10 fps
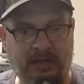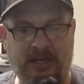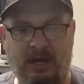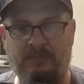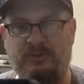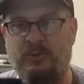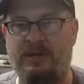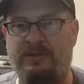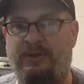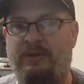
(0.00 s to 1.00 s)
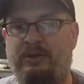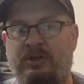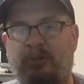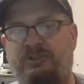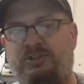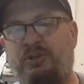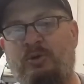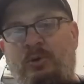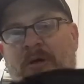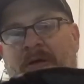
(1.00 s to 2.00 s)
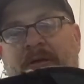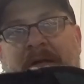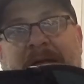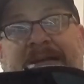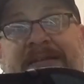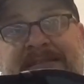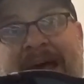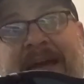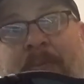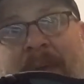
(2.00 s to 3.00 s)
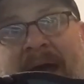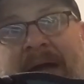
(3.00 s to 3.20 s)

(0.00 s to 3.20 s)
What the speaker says: comes with 2 saddlebag